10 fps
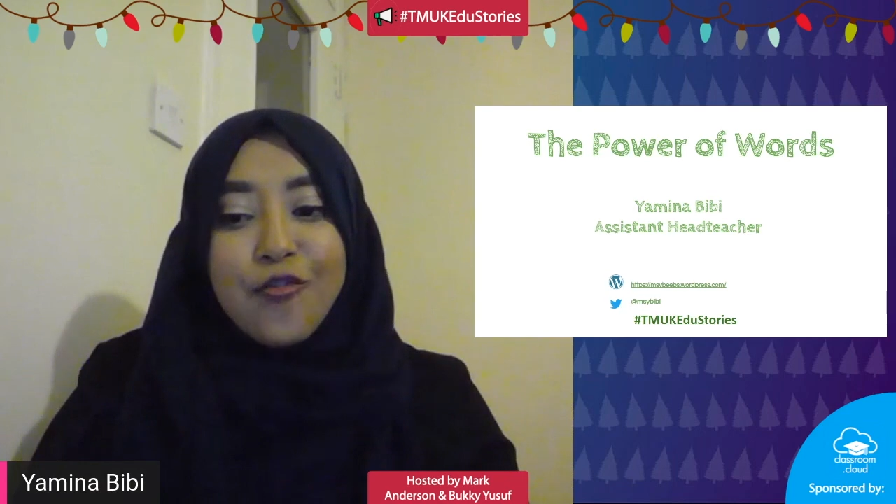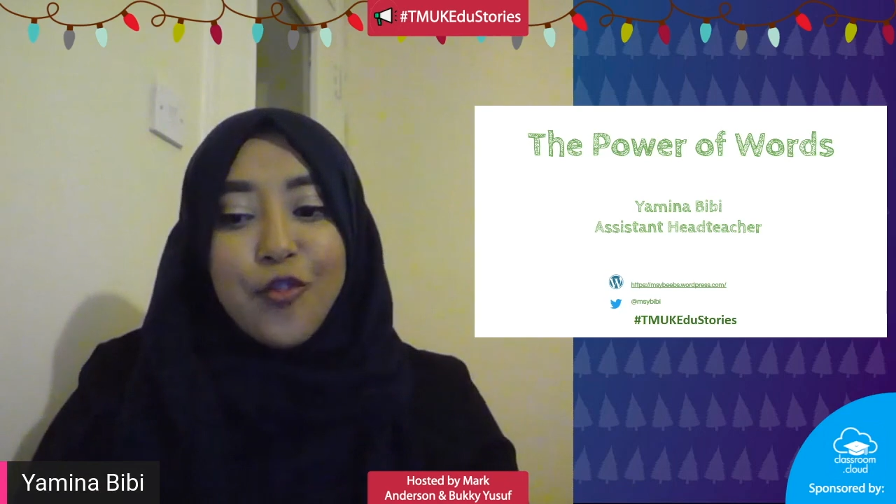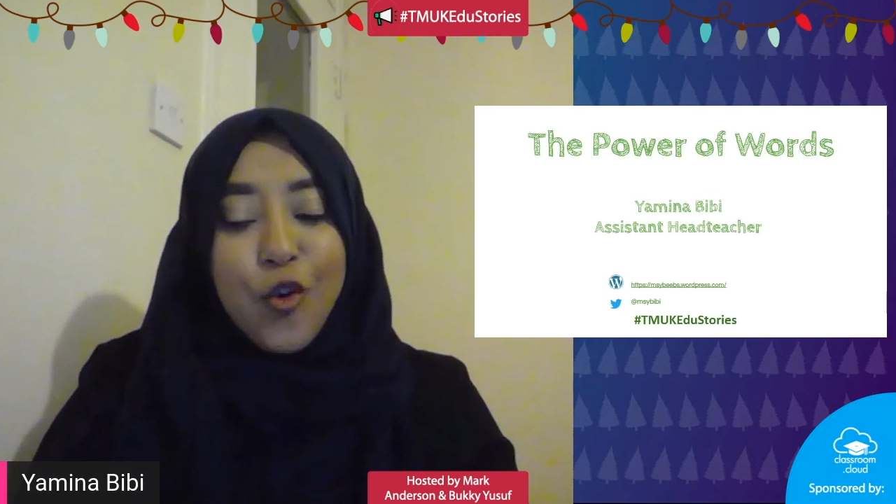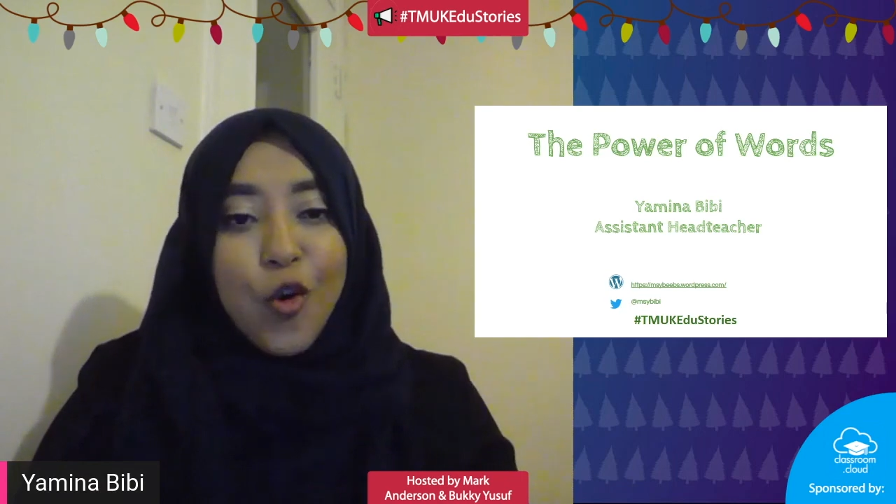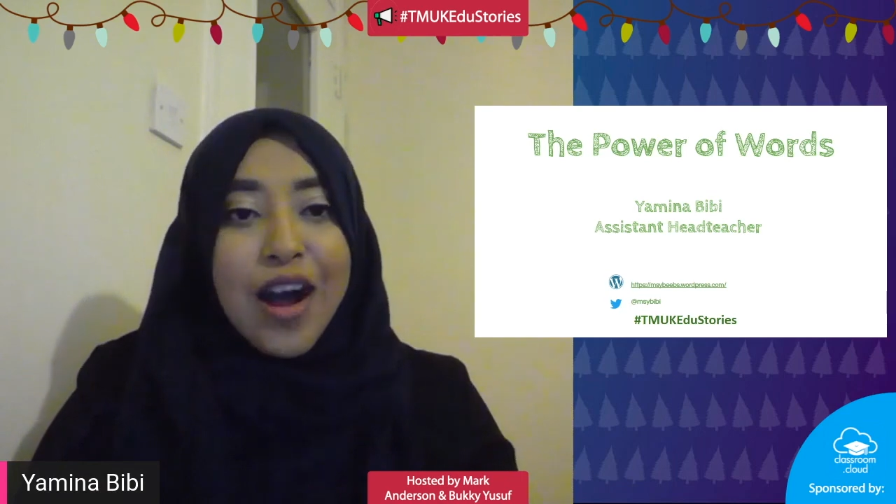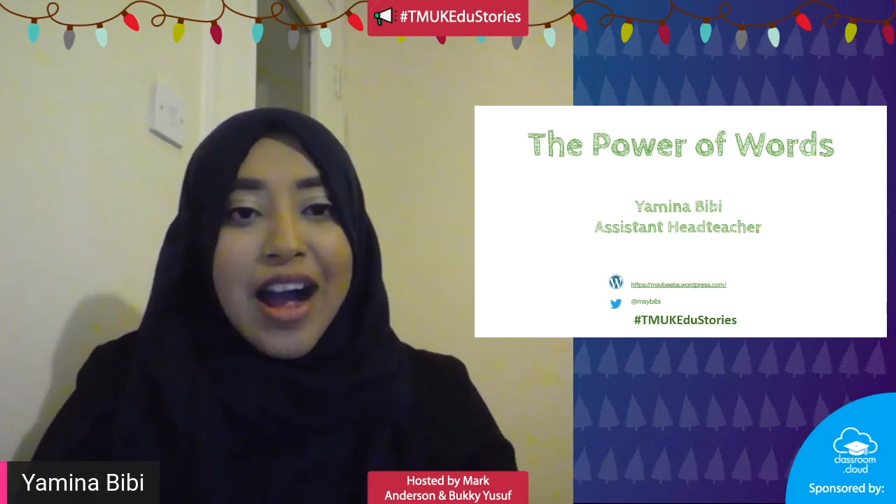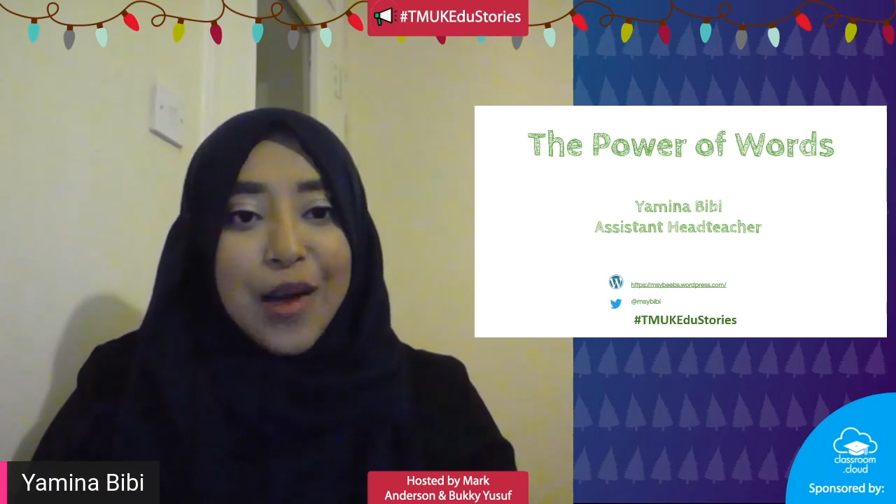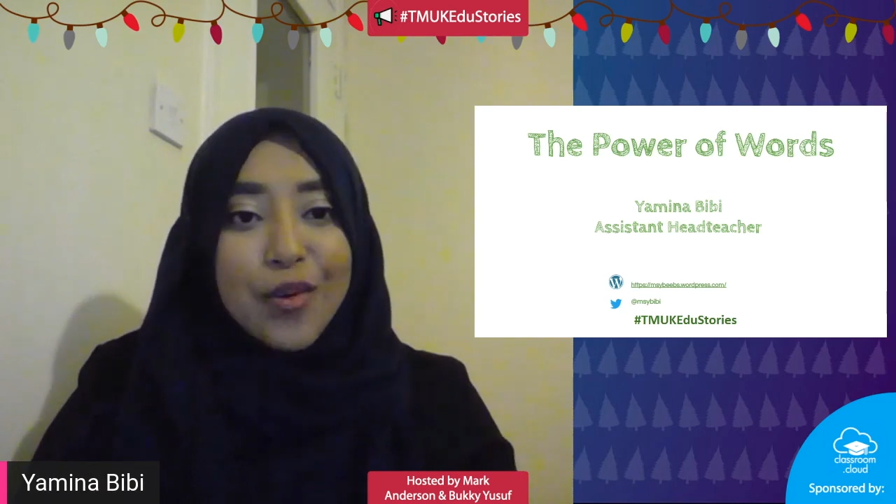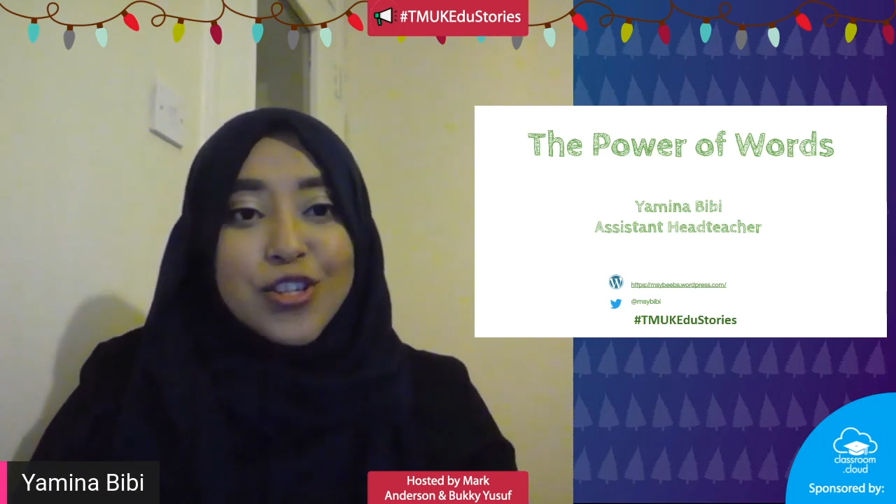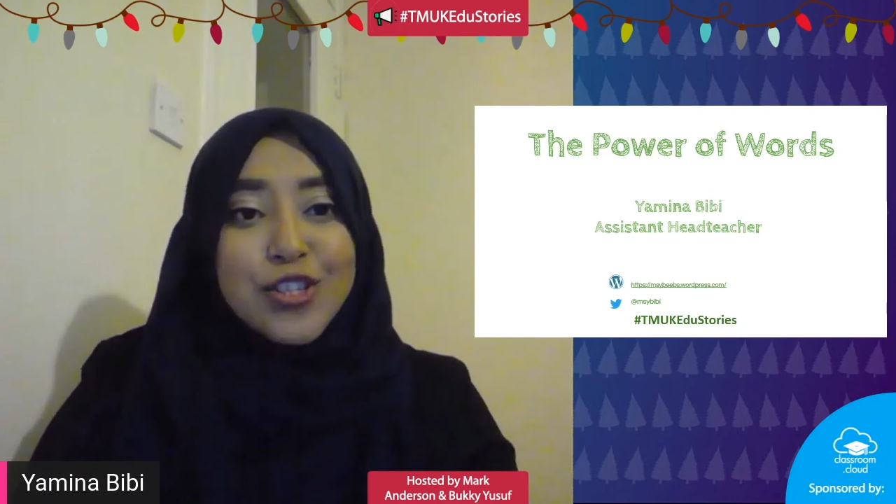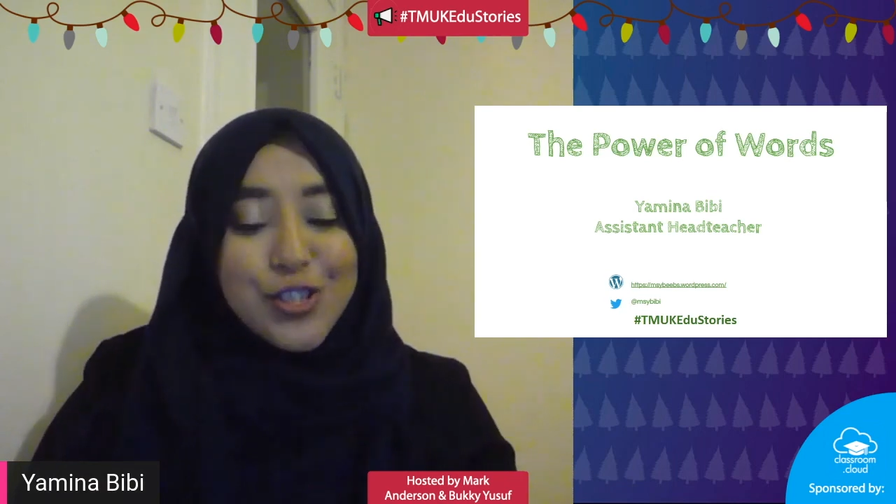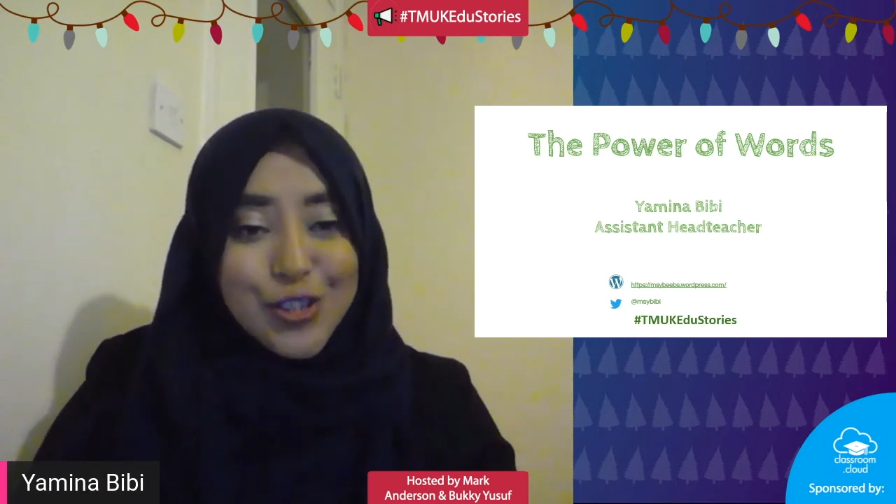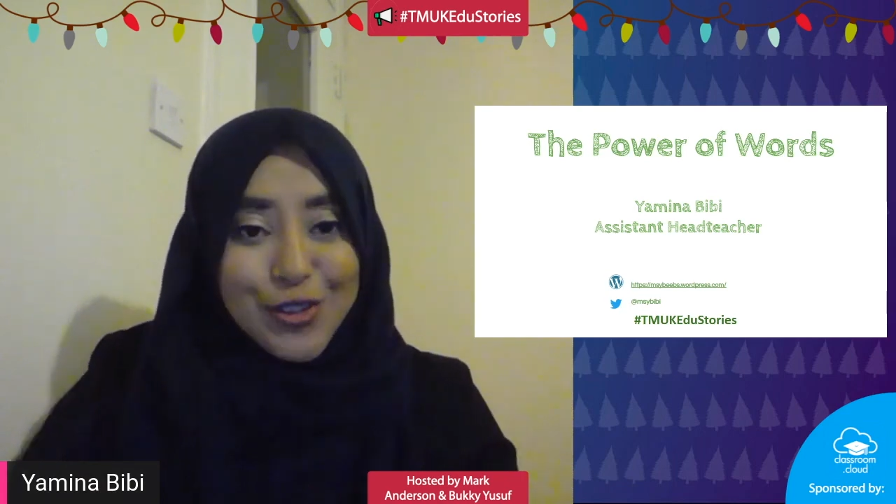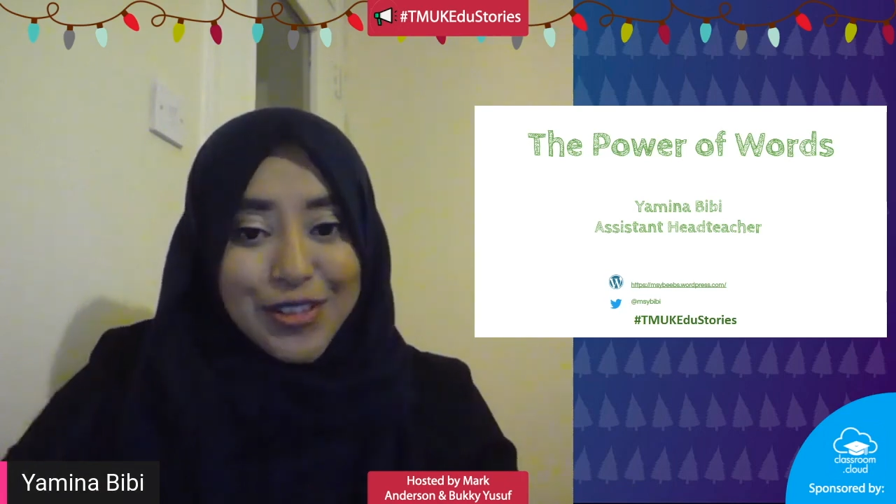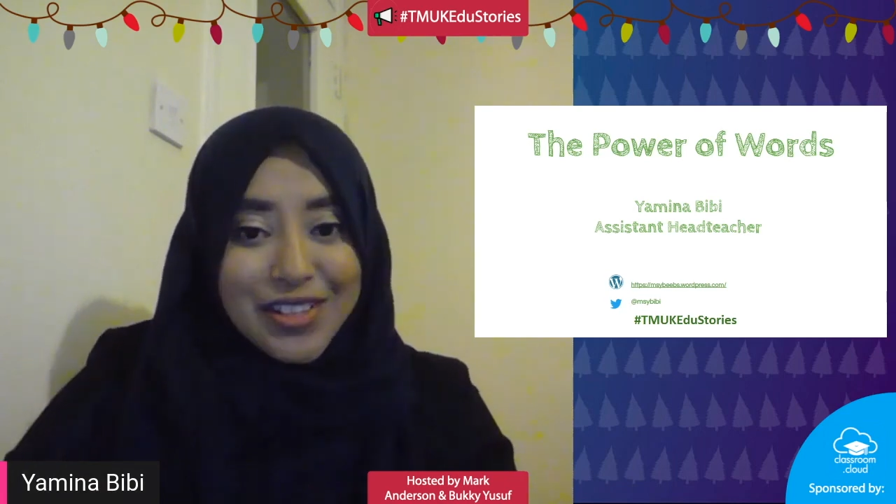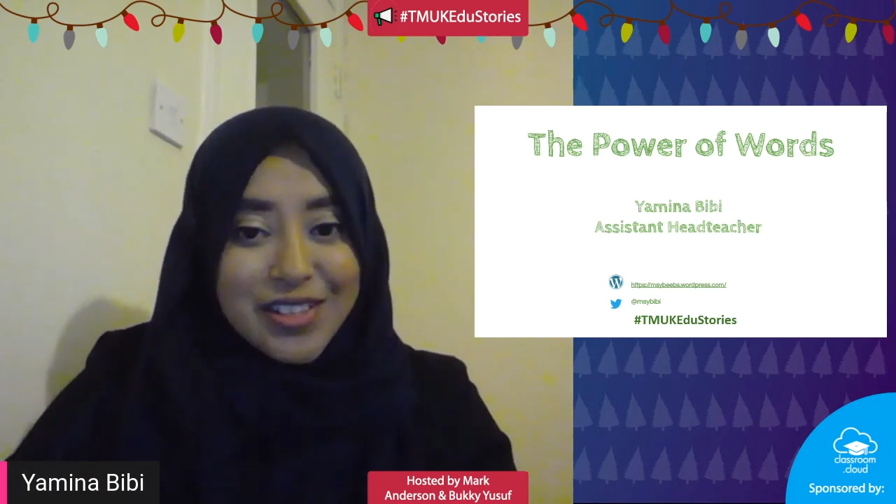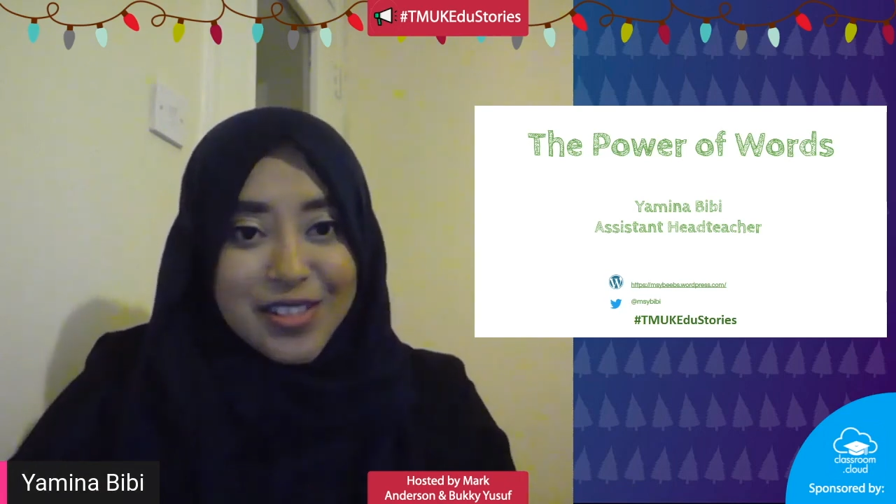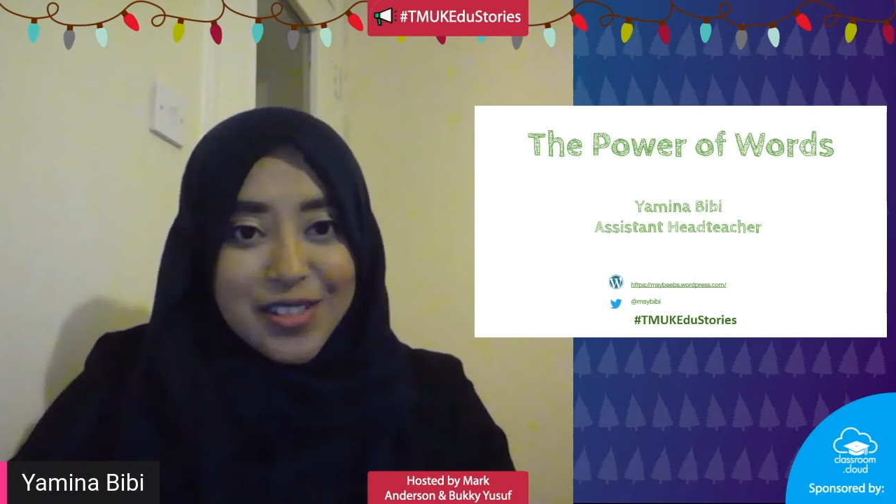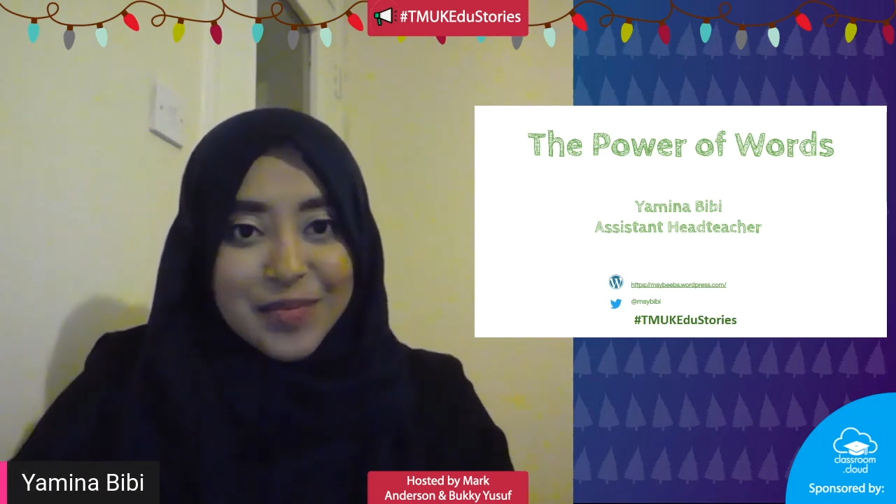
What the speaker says: for our students.